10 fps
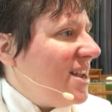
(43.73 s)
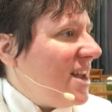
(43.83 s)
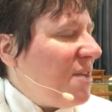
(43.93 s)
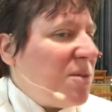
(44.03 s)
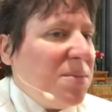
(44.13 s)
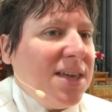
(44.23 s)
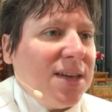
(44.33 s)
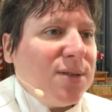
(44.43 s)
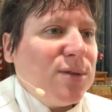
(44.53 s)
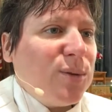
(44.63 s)
Nathan
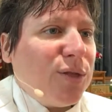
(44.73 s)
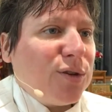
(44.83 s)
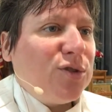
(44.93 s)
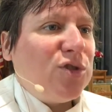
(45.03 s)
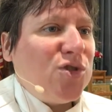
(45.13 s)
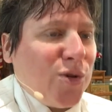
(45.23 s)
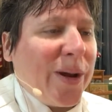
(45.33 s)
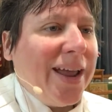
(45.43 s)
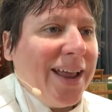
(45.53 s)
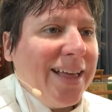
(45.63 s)
begins with a
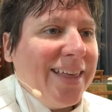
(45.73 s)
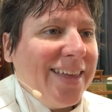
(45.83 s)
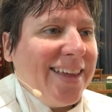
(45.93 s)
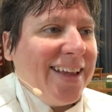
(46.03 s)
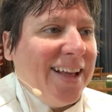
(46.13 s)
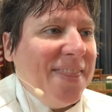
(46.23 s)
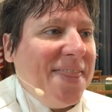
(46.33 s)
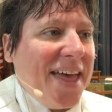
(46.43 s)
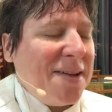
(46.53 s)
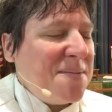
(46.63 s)
story
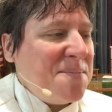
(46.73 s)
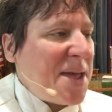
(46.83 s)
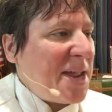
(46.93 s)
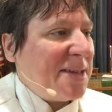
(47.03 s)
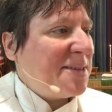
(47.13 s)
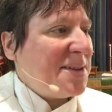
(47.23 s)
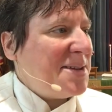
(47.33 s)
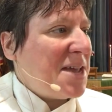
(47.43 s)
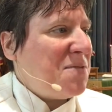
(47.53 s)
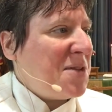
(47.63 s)
that makes
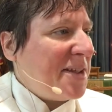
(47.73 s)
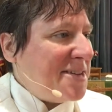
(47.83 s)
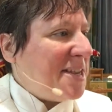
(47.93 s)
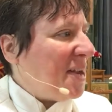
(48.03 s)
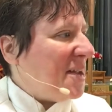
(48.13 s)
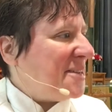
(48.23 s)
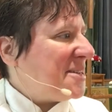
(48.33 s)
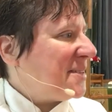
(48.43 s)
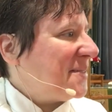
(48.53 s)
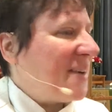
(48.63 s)
David
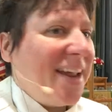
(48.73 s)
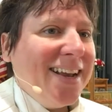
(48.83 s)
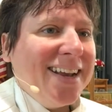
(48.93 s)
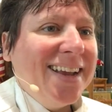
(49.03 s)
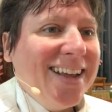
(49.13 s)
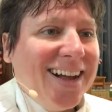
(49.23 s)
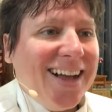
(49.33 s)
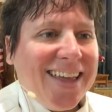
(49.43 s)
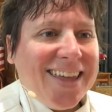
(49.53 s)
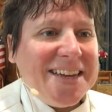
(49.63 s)
indignant, right?
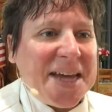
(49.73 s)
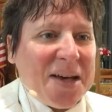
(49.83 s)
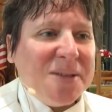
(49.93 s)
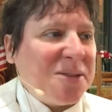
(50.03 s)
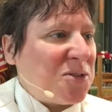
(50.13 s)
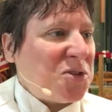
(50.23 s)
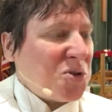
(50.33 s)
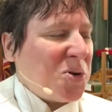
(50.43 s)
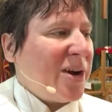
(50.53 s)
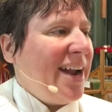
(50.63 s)
Uh, he tells a
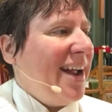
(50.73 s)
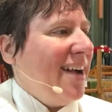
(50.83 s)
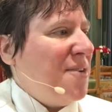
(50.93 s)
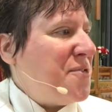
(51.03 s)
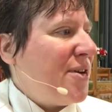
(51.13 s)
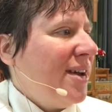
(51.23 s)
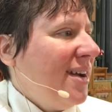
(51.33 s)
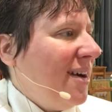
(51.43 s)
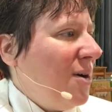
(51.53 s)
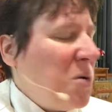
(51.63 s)
story of
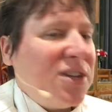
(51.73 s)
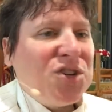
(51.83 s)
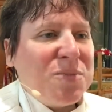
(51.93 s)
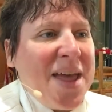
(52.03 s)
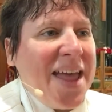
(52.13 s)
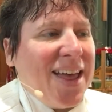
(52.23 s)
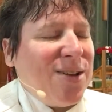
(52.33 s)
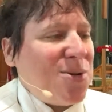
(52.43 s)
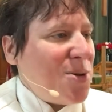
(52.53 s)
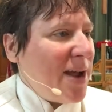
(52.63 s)
a rich
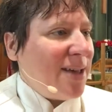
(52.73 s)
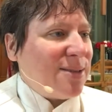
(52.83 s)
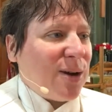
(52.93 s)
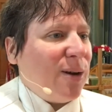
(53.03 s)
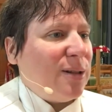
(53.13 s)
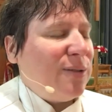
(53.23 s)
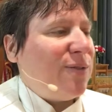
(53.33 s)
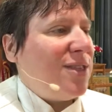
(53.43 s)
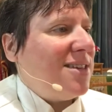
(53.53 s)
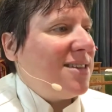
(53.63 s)
man who has all
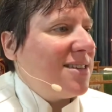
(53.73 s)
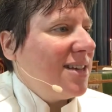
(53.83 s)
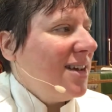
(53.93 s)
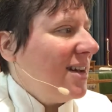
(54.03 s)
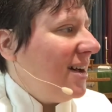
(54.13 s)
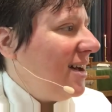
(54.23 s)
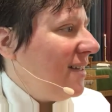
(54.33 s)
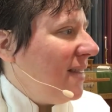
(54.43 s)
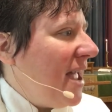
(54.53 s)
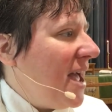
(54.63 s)
of these
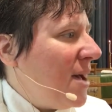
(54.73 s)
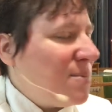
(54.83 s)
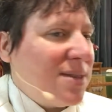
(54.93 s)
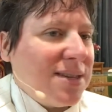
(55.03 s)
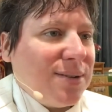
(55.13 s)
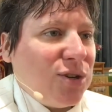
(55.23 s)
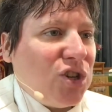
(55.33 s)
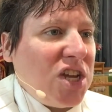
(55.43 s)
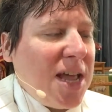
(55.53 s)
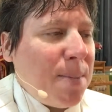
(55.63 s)
uh, lambs and
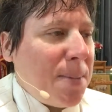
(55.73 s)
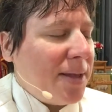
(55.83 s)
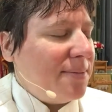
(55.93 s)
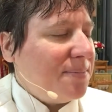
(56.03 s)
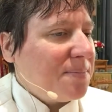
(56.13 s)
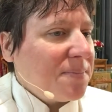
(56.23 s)
sheep, and